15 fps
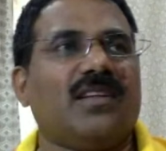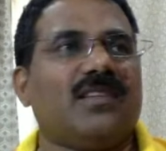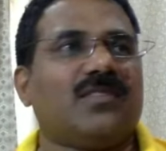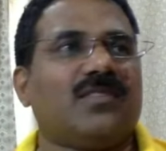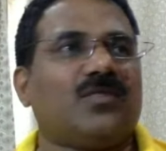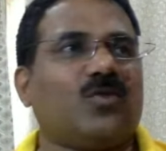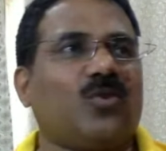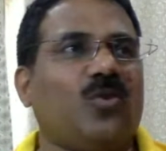
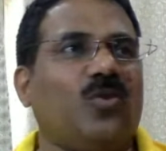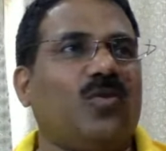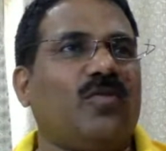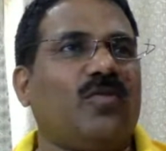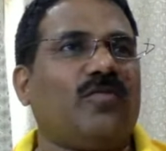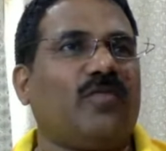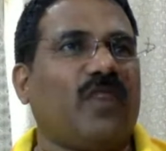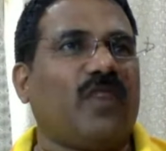So
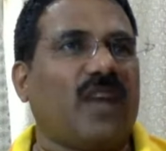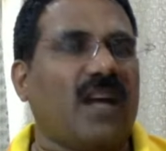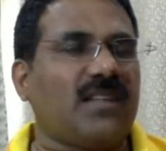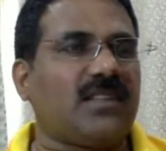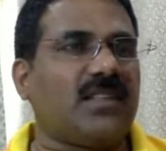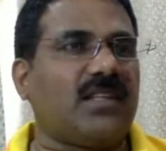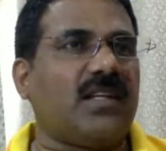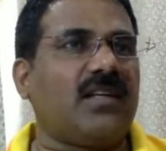for our
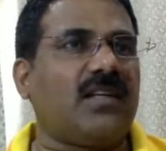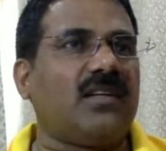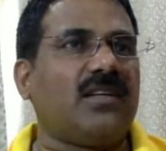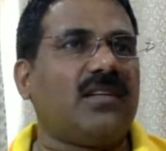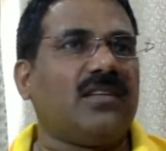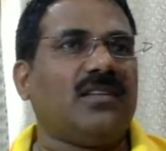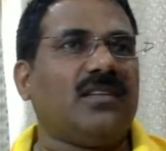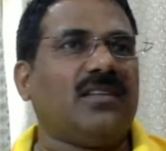sake,
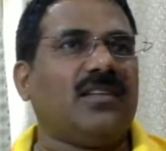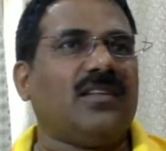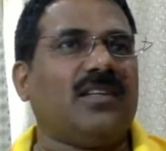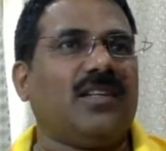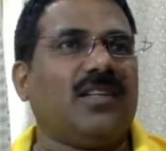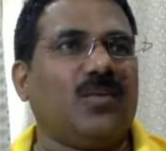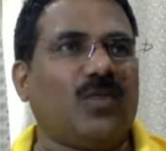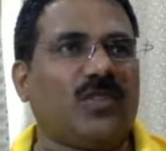
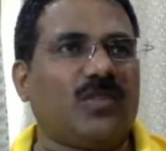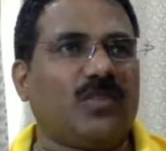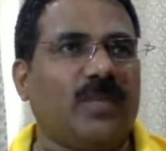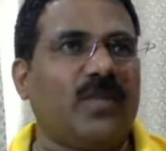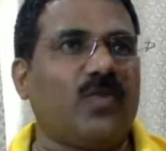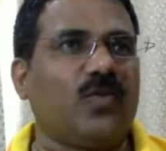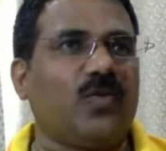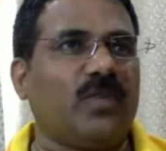he was
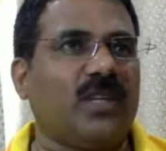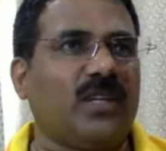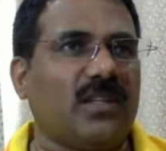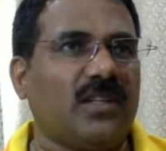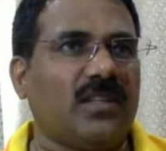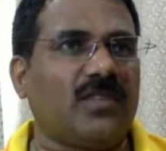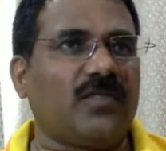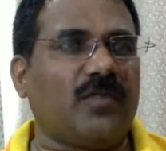made to be a
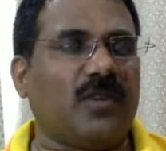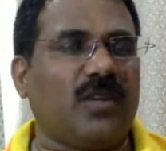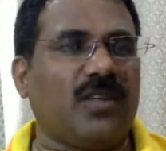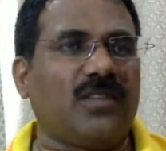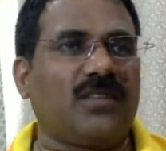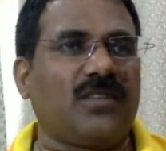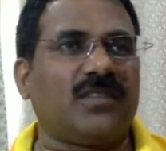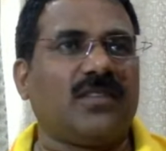curse for
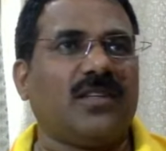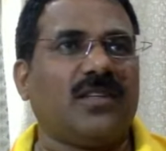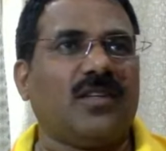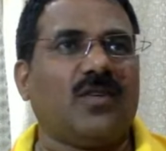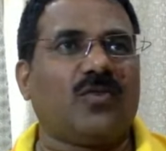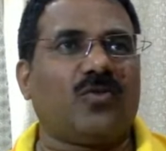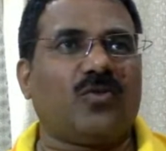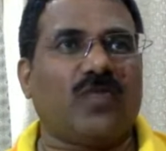us,
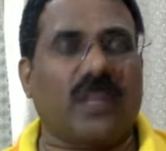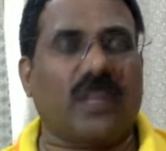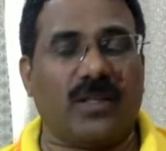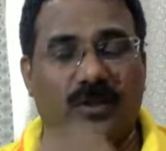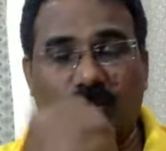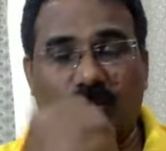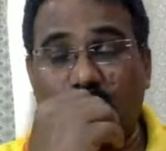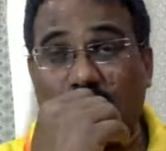so
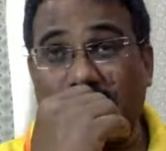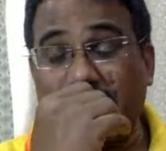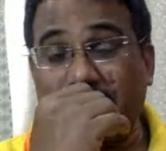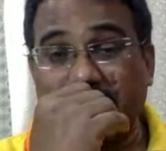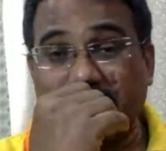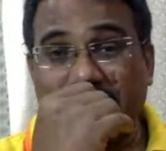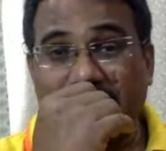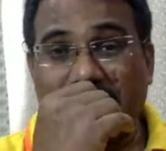that through
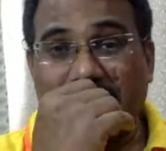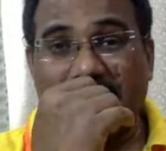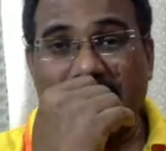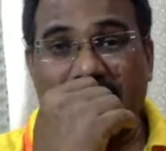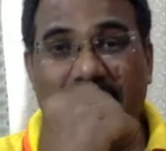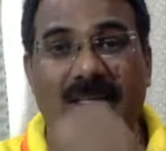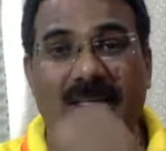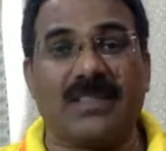him
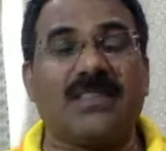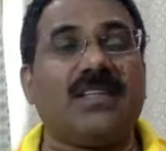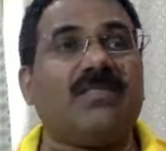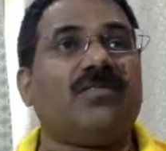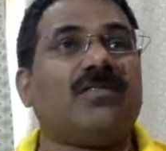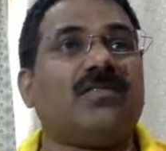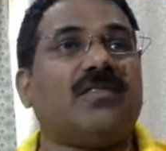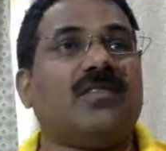we
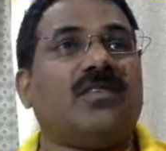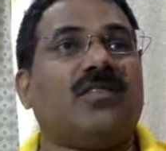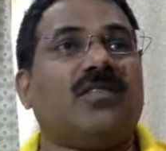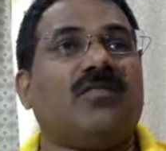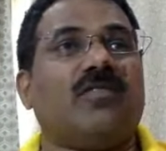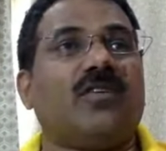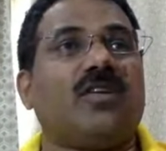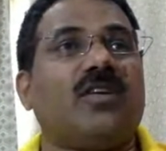receive
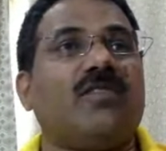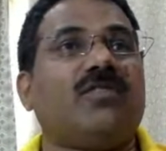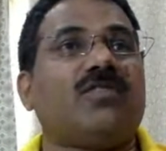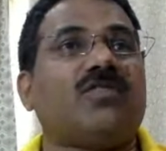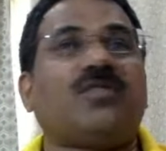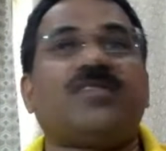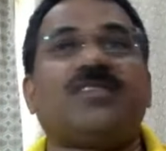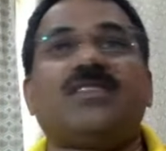
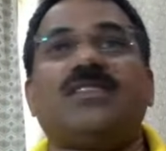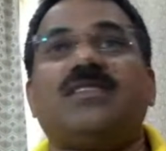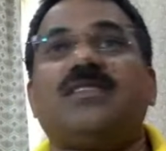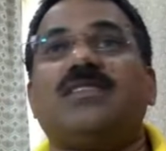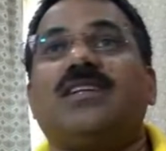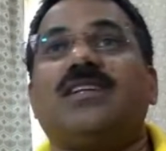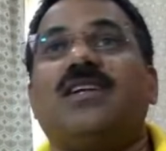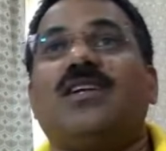forgiveness of sin.
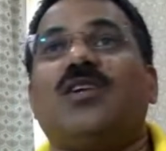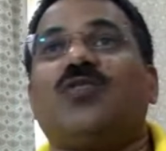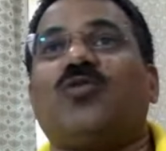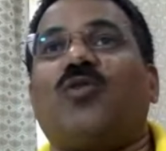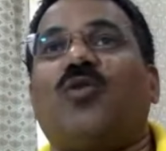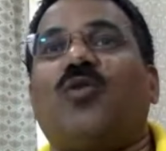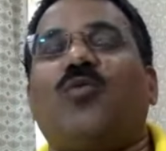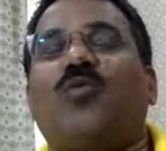
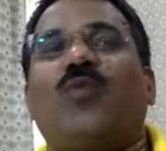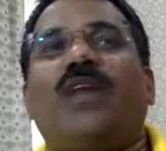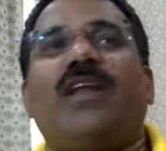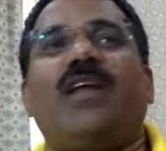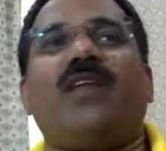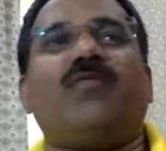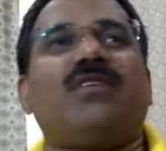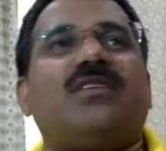So
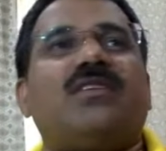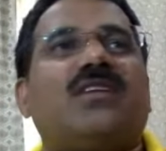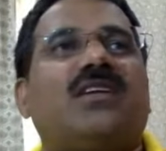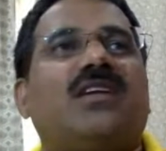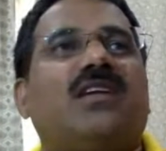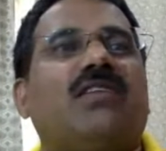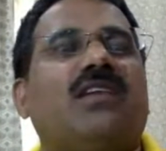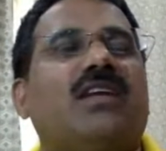whenever the
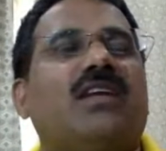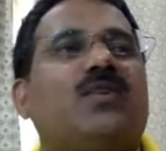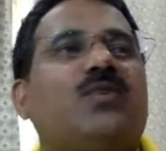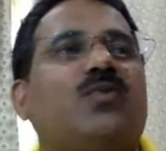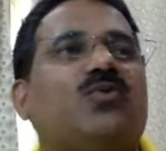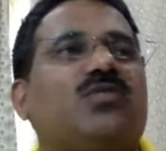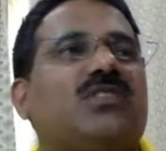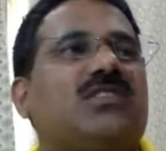devil
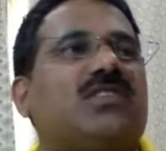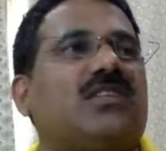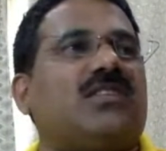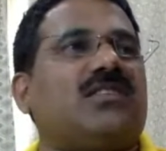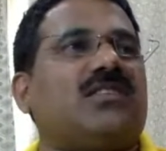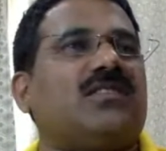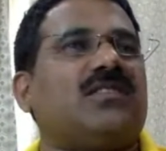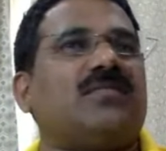accuses
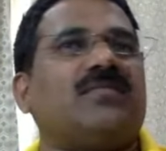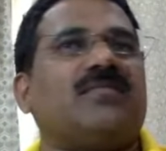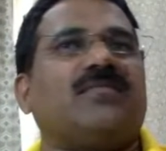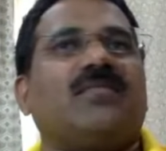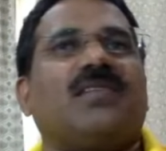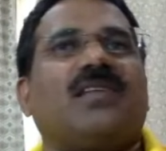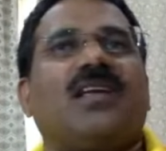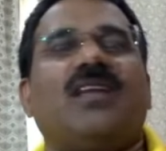us,
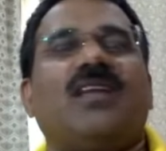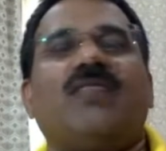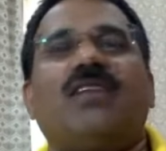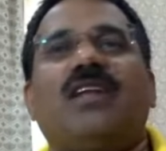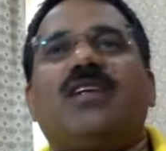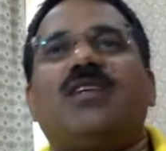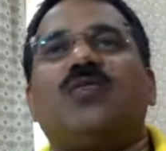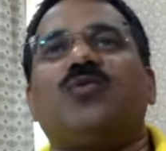he
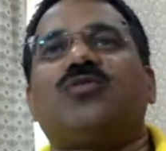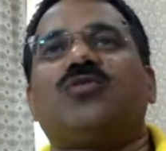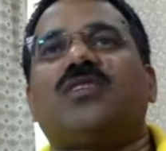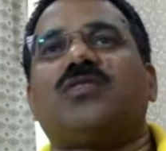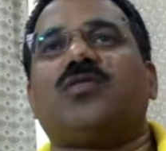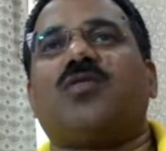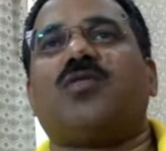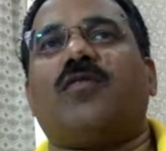will accuse
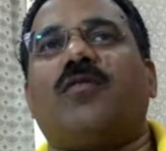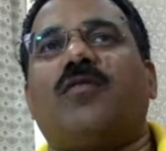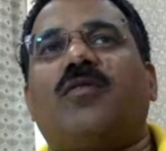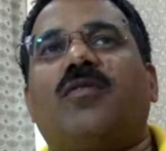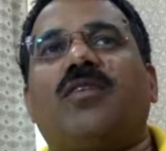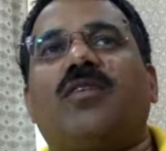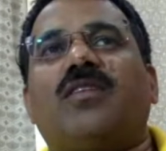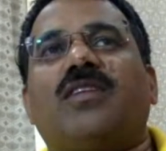us of
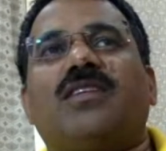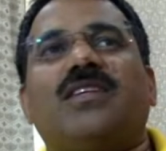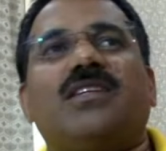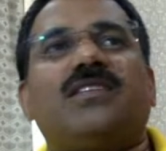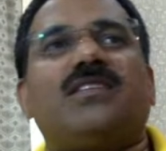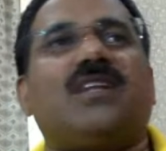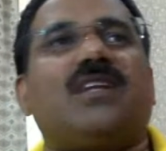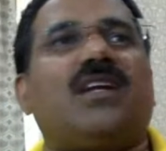the
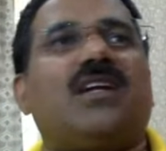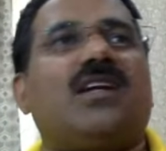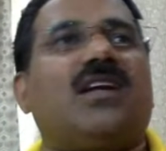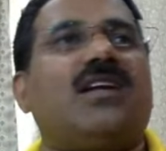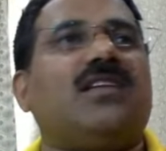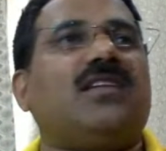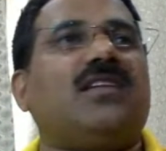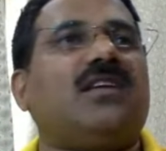things that are
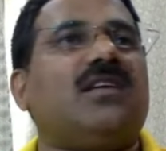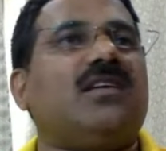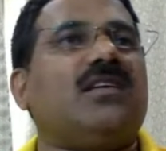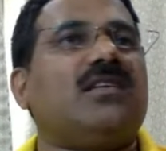done in the